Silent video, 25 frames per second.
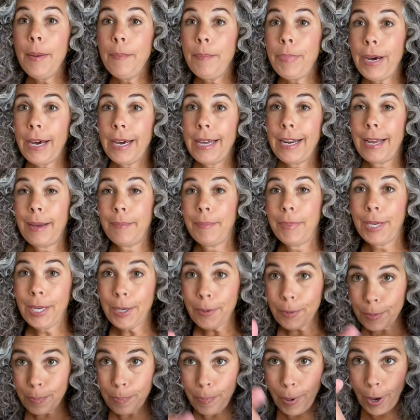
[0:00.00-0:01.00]
But I'm
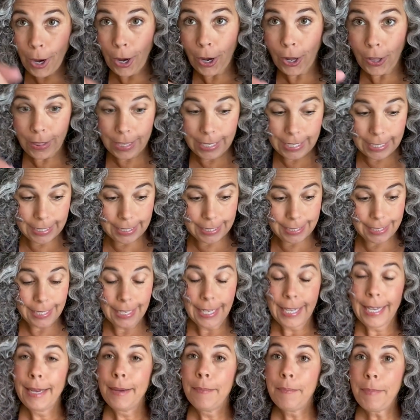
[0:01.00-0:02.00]
here with Pollux.
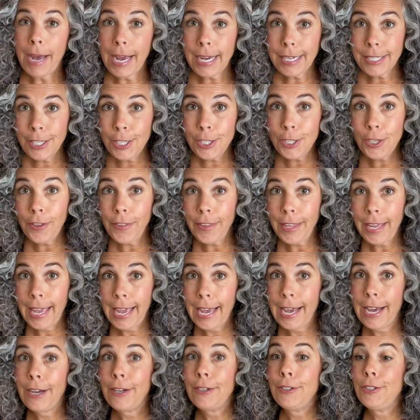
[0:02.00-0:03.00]
Maxie's on the
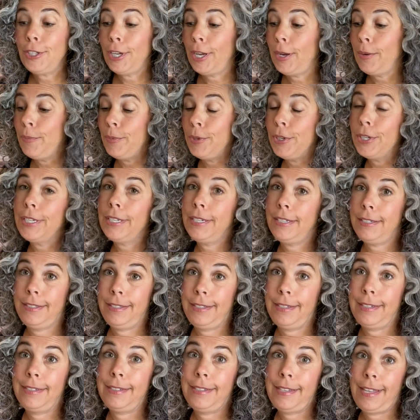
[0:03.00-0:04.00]
couch, and we're gonna
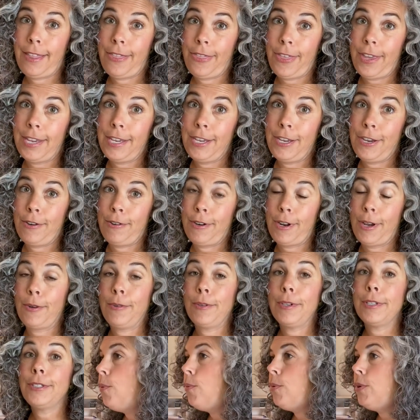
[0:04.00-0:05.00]
send a thank you
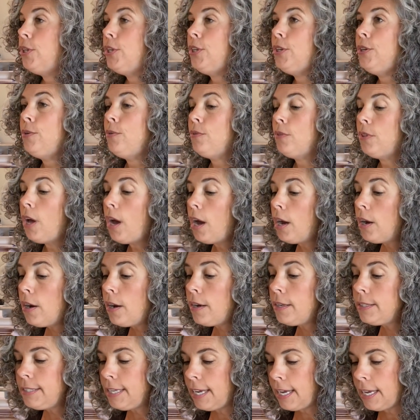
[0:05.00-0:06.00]
note. When you log
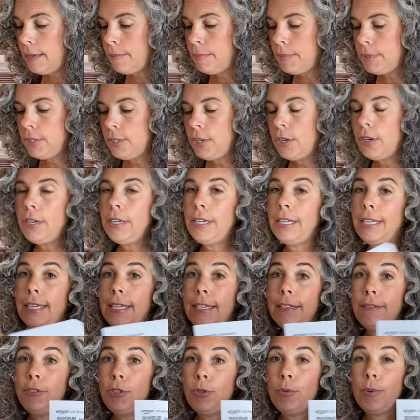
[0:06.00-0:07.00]
on to Amazon, it
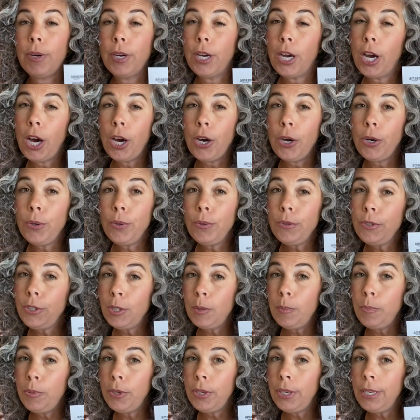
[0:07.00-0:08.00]
gives you a code
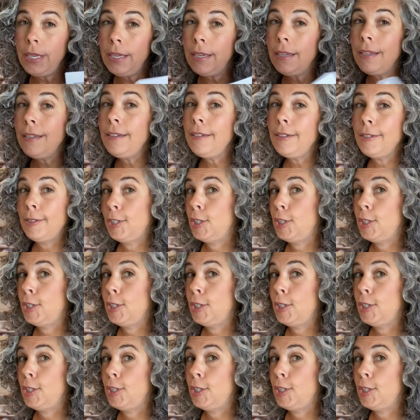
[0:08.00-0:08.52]
to put in.